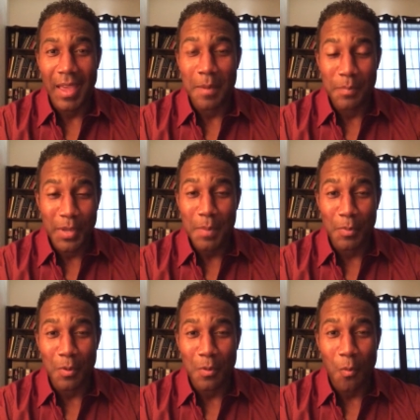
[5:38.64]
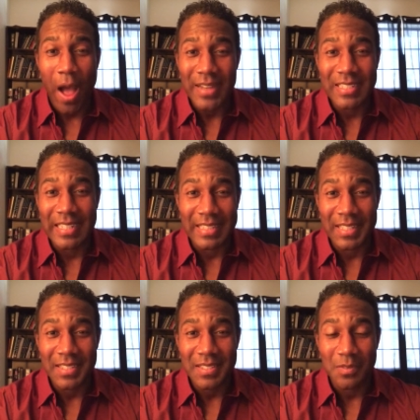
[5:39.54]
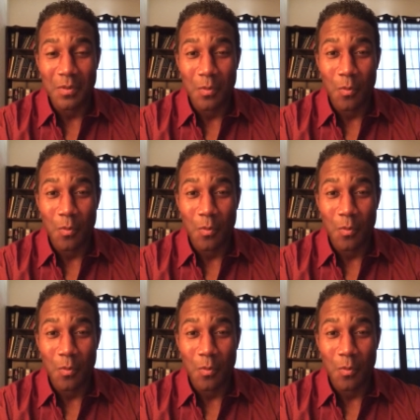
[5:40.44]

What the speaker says: and people watching this,